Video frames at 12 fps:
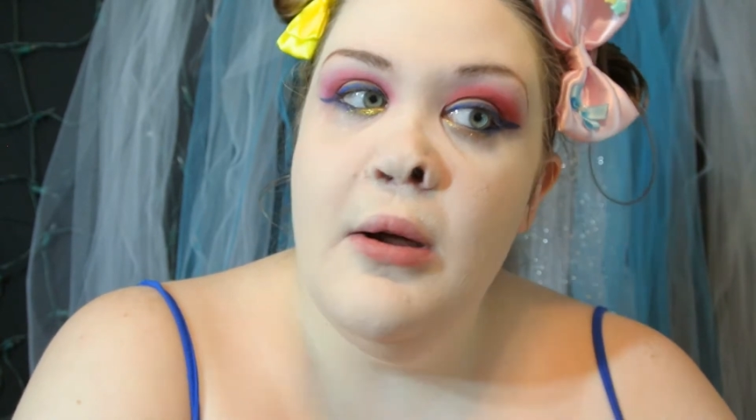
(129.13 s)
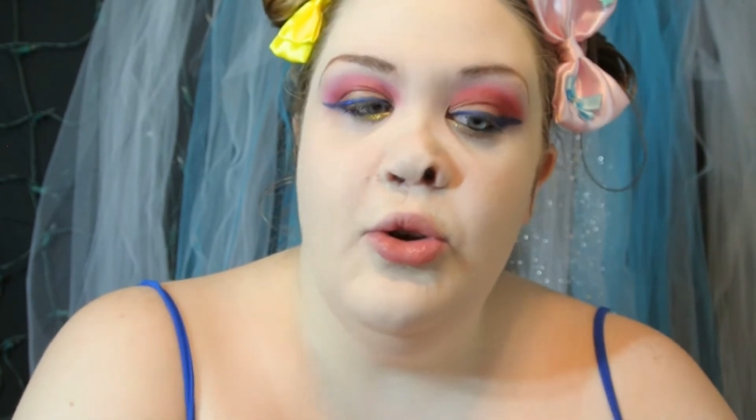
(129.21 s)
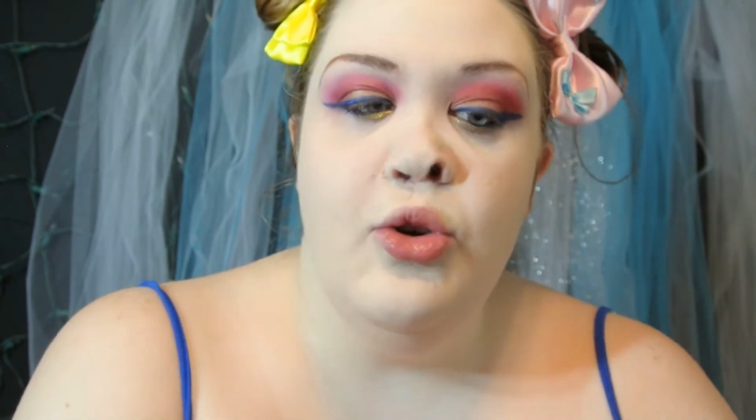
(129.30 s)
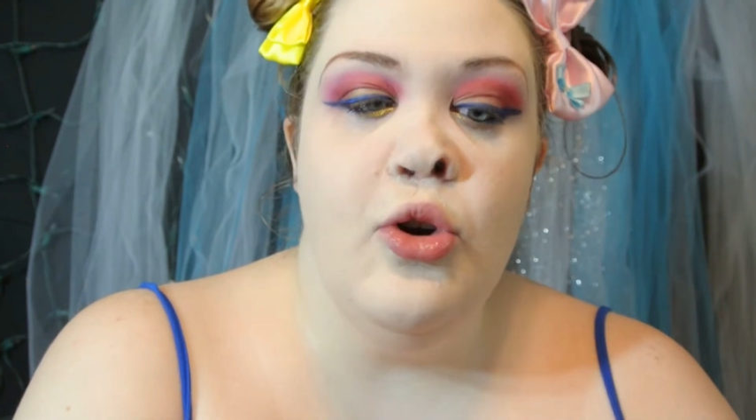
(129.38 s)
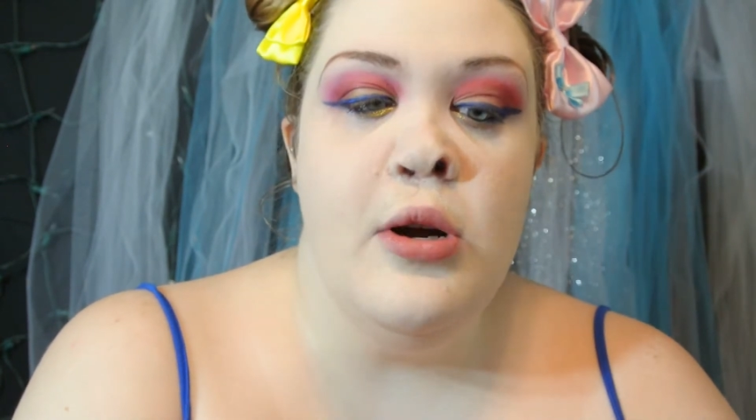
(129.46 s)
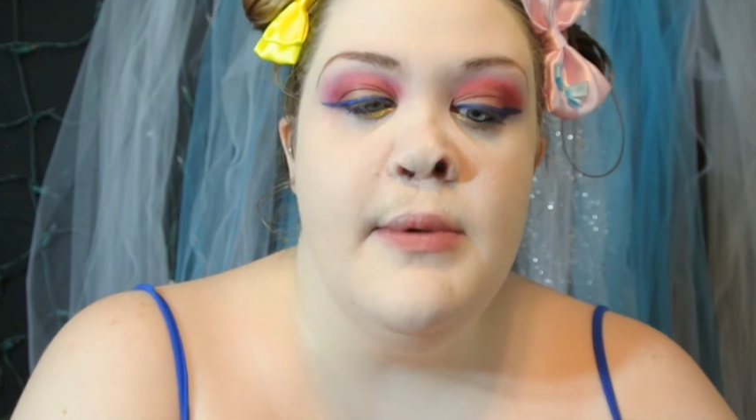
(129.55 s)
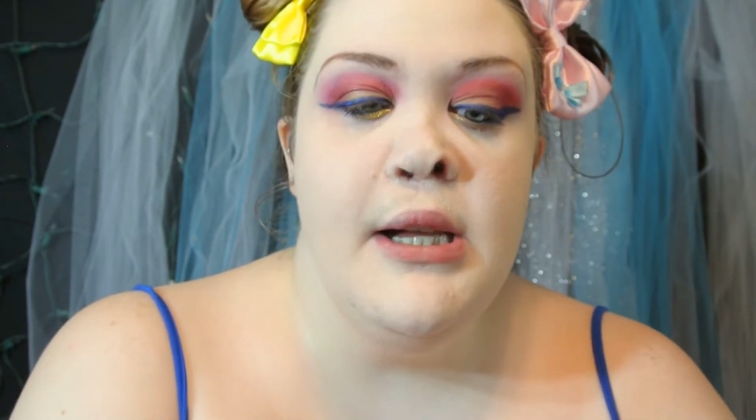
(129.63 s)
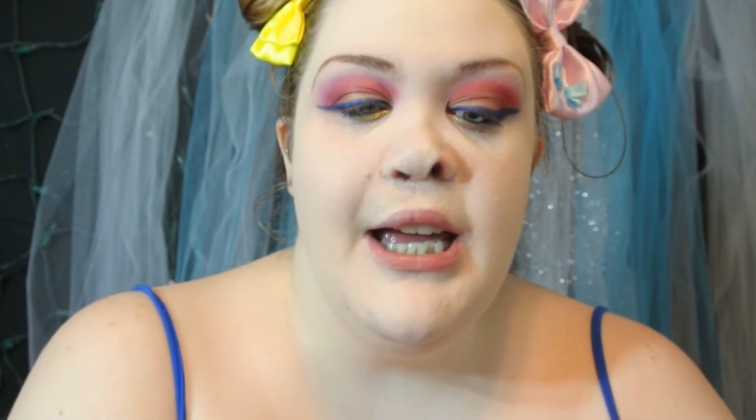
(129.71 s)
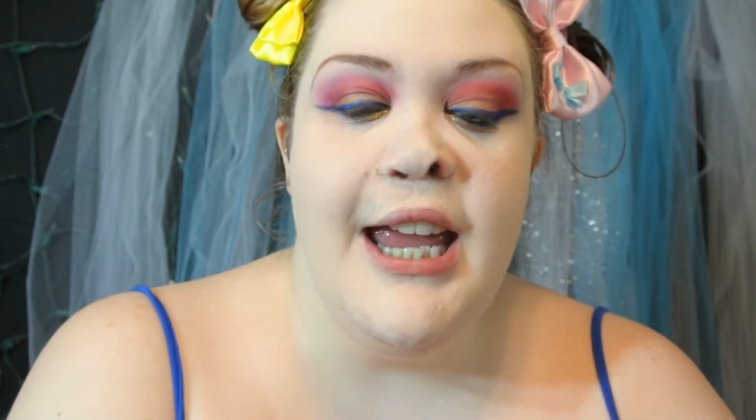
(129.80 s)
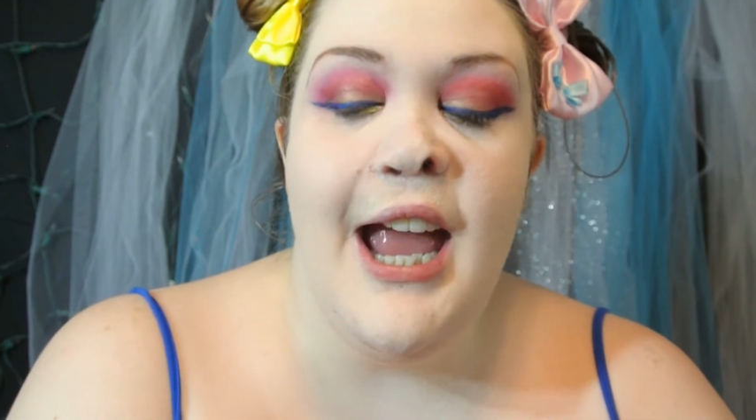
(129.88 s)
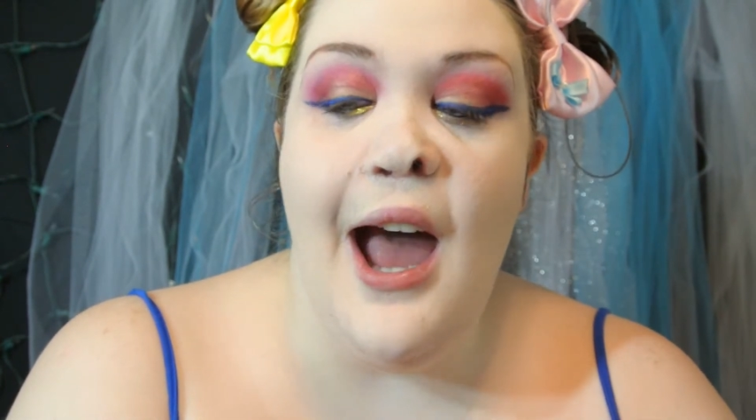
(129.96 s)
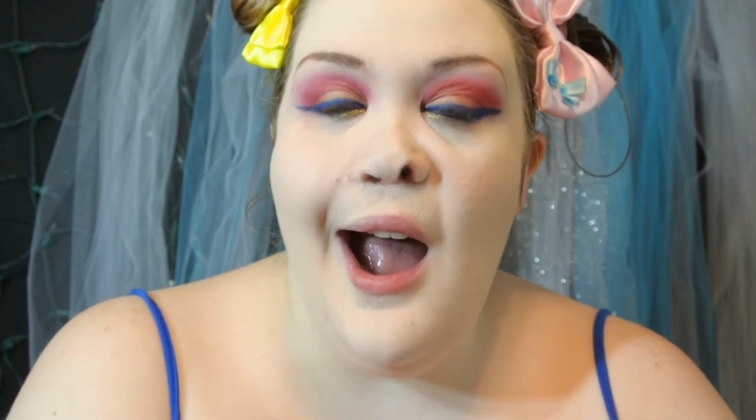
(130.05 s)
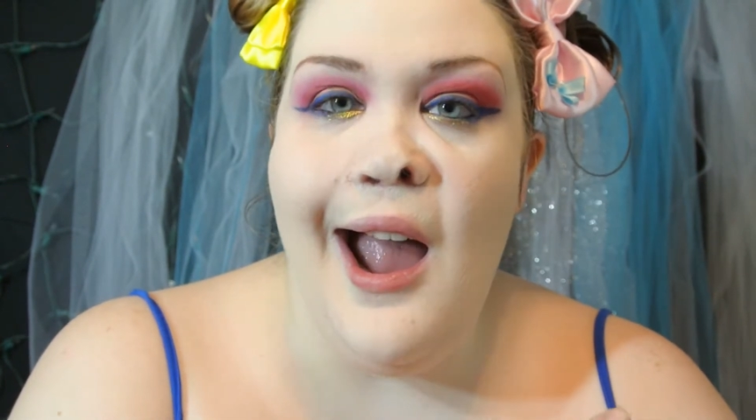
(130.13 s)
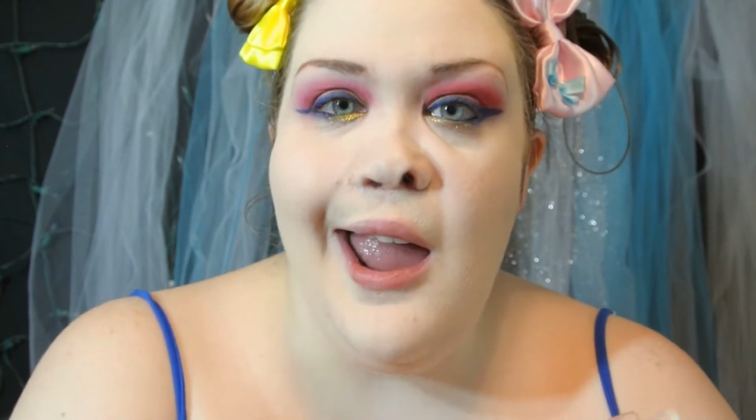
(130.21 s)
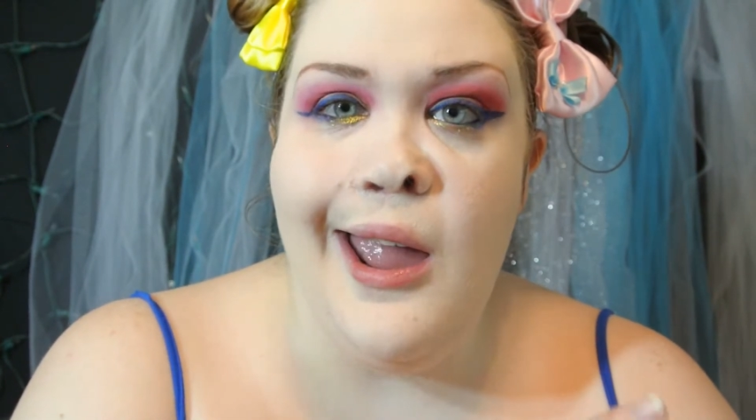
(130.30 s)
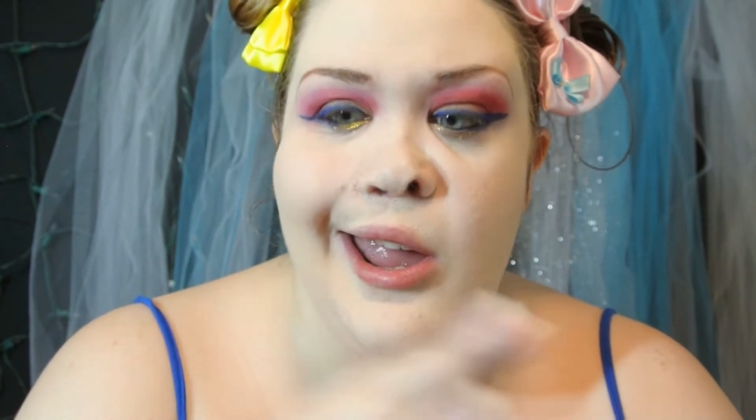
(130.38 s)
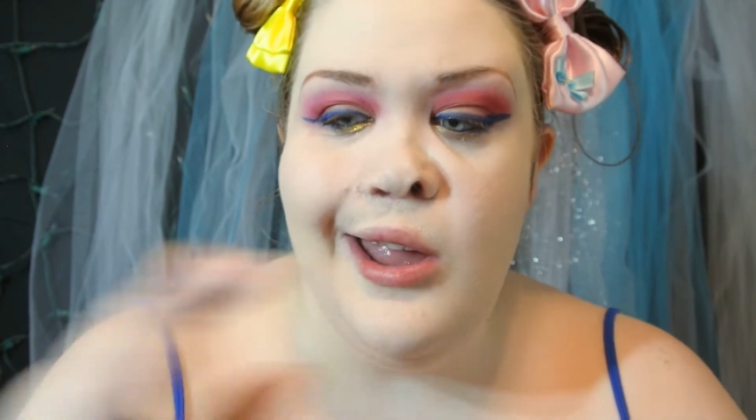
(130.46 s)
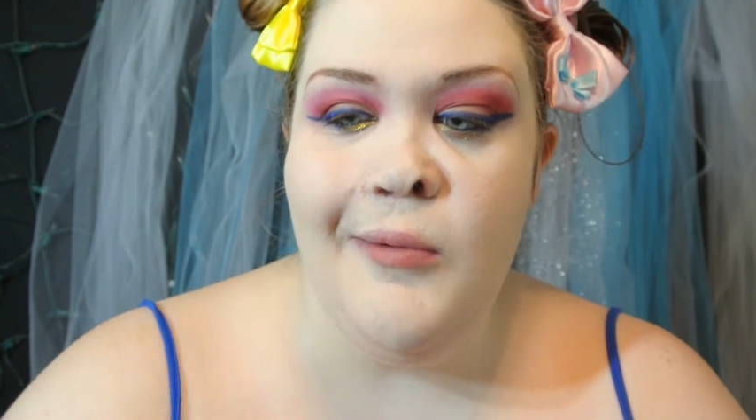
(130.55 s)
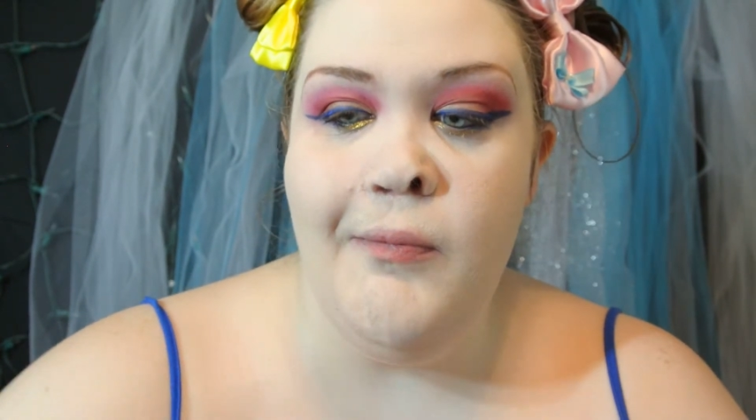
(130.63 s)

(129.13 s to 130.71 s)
Normally I